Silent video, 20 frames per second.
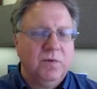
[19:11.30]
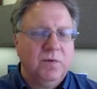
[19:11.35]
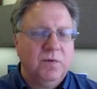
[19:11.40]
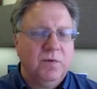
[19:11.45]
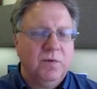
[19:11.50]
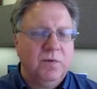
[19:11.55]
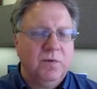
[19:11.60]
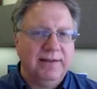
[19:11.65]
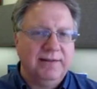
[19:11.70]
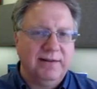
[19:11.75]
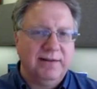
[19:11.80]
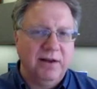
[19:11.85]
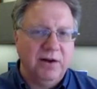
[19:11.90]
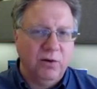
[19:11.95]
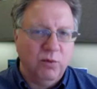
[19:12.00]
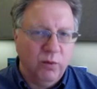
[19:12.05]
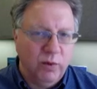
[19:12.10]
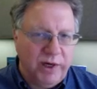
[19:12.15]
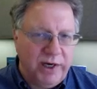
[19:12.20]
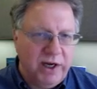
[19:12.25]
All right, and that's going
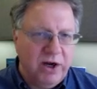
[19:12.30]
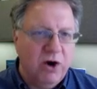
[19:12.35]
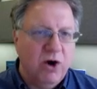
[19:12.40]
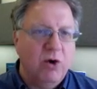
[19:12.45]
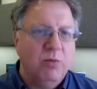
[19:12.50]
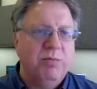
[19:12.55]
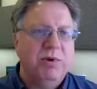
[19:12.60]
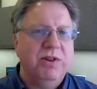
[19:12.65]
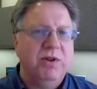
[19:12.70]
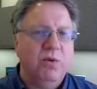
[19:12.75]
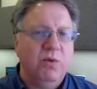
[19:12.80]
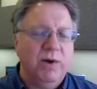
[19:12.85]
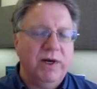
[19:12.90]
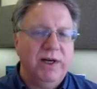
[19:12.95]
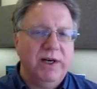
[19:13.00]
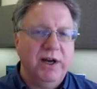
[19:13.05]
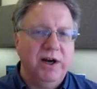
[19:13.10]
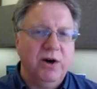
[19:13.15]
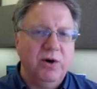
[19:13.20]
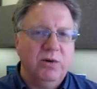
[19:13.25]
to reopen the
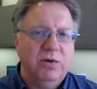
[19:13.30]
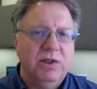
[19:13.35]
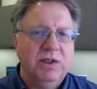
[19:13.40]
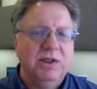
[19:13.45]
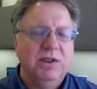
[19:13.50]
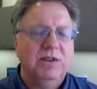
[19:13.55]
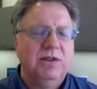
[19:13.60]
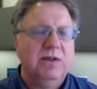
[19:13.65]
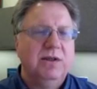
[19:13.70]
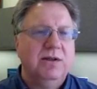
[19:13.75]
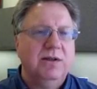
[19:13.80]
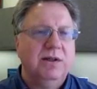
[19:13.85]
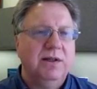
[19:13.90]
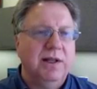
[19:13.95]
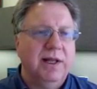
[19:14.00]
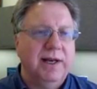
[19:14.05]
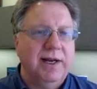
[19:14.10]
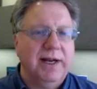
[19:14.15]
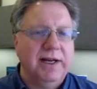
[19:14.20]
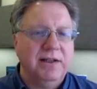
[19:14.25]
window
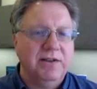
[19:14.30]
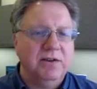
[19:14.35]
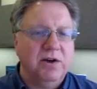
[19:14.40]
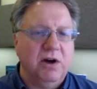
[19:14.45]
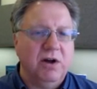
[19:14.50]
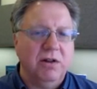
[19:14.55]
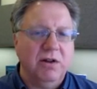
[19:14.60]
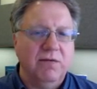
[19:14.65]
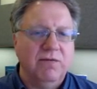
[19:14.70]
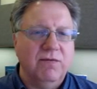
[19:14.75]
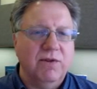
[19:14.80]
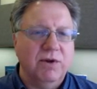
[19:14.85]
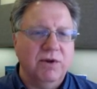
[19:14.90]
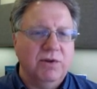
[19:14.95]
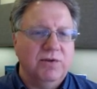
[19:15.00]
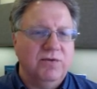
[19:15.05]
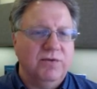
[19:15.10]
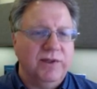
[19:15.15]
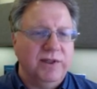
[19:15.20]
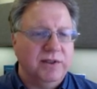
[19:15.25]
that has all of
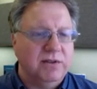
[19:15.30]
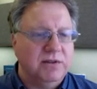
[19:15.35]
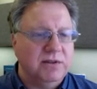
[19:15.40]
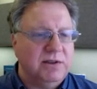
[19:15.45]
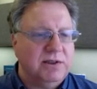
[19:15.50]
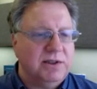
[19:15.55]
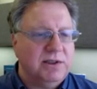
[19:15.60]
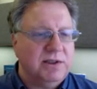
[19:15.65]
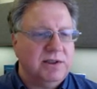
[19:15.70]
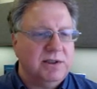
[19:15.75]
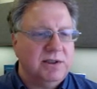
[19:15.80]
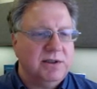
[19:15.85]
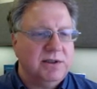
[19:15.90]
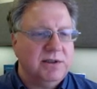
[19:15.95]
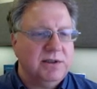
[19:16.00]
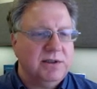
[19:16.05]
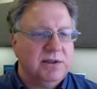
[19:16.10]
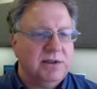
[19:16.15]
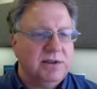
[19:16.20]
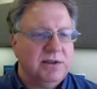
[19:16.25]
those fields.
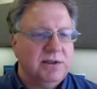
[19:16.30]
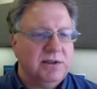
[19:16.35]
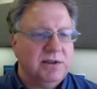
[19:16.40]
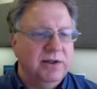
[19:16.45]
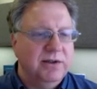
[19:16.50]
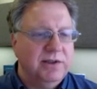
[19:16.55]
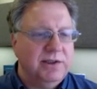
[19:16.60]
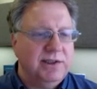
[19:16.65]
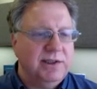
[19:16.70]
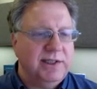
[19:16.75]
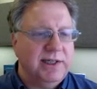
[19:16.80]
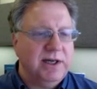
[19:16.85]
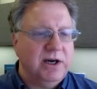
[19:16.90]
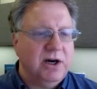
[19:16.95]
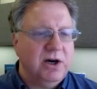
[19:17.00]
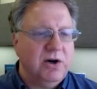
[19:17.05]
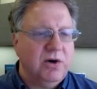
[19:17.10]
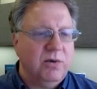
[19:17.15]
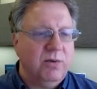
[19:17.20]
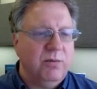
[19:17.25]
And you'll see,
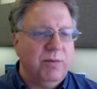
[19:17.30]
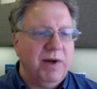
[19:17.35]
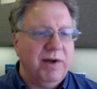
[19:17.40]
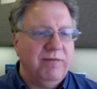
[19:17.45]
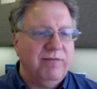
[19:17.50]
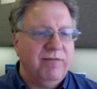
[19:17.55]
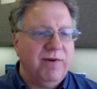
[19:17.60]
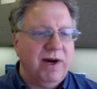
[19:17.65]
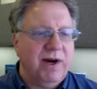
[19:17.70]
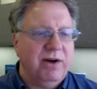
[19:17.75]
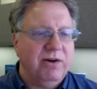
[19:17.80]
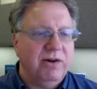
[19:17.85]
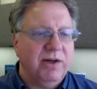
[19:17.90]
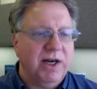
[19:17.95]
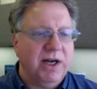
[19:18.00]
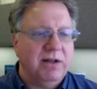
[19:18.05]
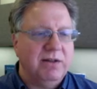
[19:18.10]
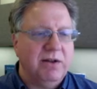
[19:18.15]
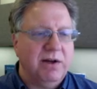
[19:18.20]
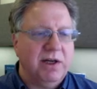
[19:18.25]
oh, my file
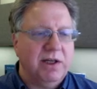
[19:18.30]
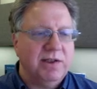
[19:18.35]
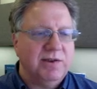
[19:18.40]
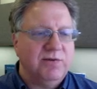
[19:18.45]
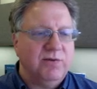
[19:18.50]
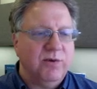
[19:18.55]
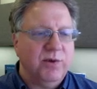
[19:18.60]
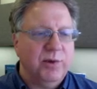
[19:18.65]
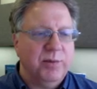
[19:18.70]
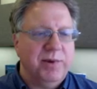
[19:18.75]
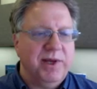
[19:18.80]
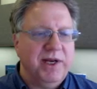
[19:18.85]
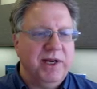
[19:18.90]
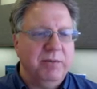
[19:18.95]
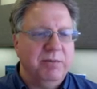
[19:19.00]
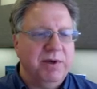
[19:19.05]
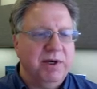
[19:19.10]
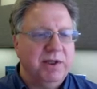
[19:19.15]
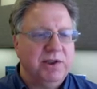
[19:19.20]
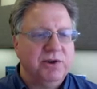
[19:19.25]
got lost for the
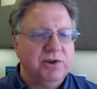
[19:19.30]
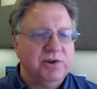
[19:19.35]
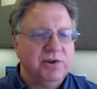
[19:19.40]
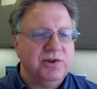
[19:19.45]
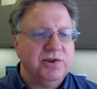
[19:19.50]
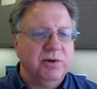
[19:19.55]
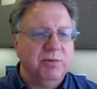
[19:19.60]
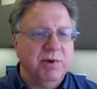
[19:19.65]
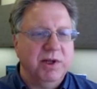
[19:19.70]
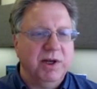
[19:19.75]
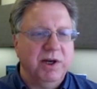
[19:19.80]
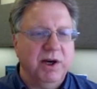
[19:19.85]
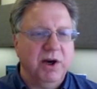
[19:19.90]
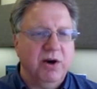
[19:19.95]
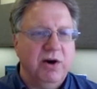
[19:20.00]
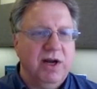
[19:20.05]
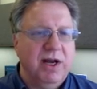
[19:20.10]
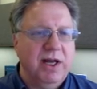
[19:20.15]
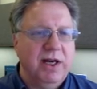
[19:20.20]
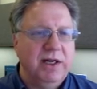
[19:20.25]
meeting picture. So I'm going to
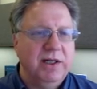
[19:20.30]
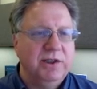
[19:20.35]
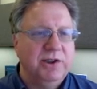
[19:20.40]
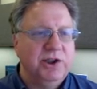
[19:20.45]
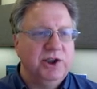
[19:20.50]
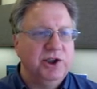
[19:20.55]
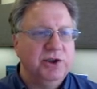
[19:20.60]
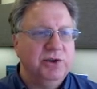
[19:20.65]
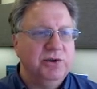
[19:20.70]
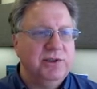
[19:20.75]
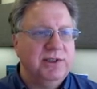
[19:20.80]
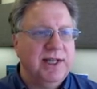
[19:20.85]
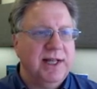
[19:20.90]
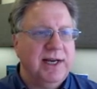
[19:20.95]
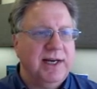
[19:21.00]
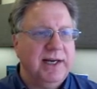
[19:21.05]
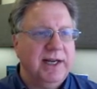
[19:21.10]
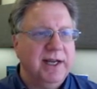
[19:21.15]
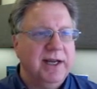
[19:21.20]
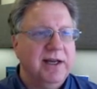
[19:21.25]
go ahead and choose
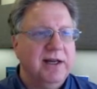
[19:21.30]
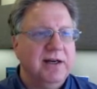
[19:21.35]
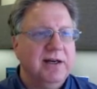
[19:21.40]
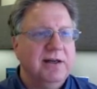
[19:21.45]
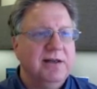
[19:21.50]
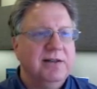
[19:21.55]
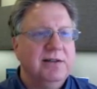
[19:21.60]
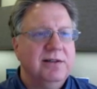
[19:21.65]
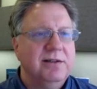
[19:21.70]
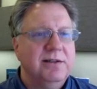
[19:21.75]
that again.